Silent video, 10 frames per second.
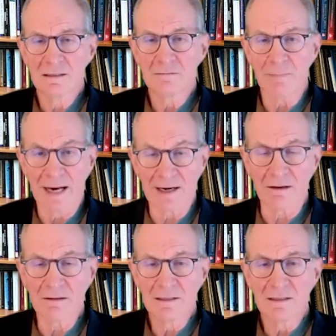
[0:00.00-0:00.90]

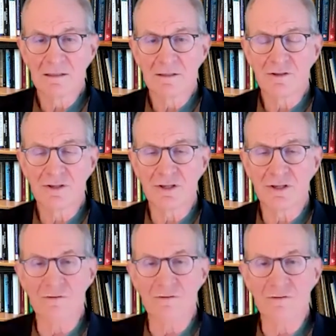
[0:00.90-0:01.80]
model
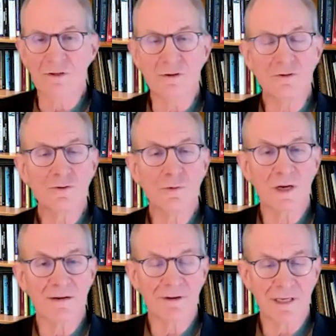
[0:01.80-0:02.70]
to use
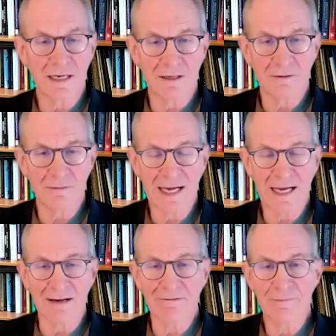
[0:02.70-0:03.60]
whatever data you
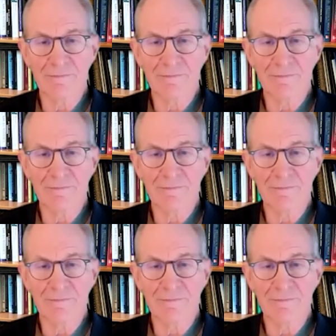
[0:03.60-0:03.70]
have.